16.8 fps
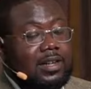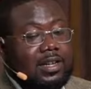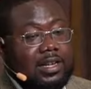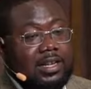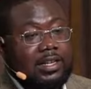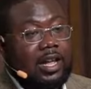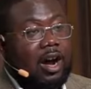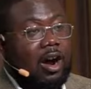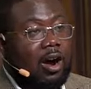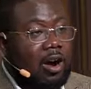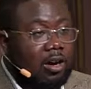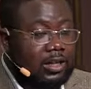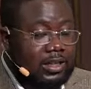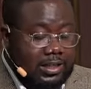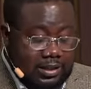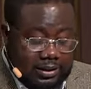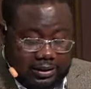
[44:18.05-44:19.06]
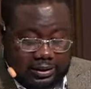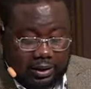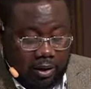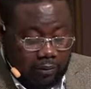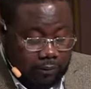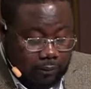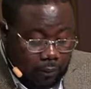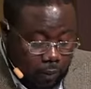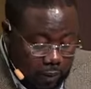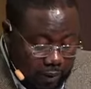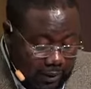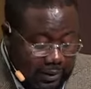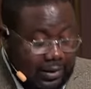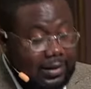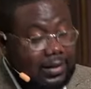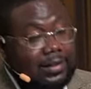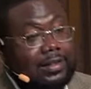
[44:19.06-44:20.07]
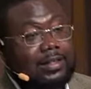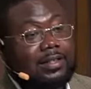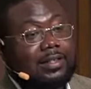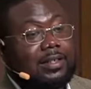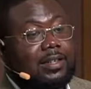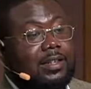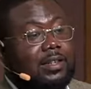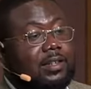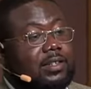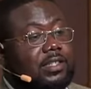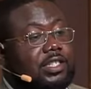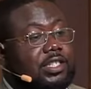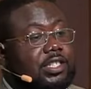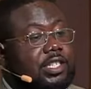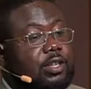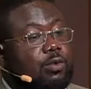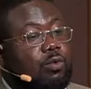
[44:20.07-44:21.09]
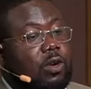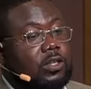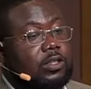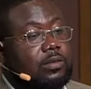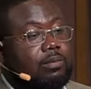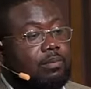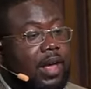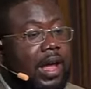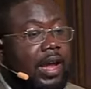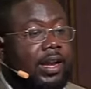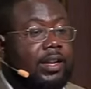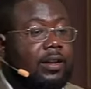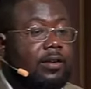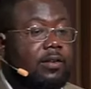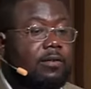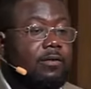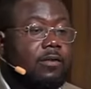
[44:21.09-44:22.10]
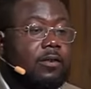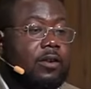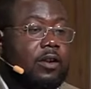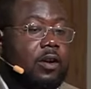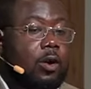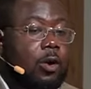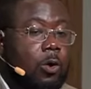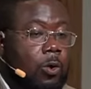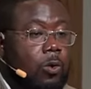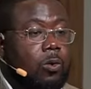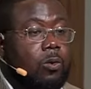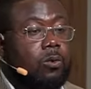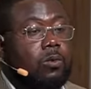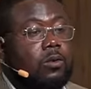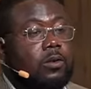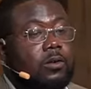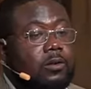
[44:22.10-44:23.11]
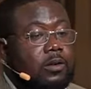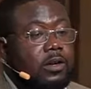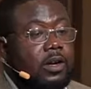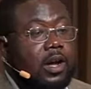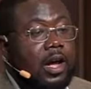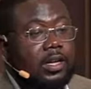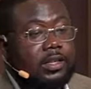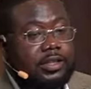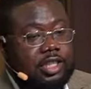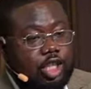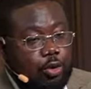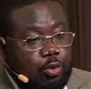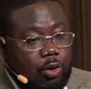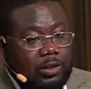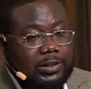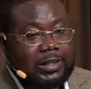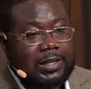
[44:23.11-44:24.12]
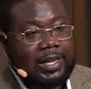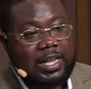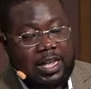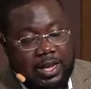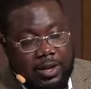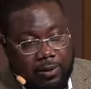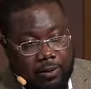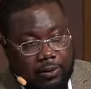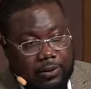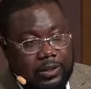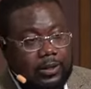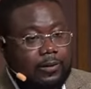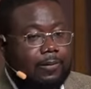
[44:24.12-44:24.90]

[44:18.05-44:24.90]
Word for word: In the audience of one, she was made whole. She was healed.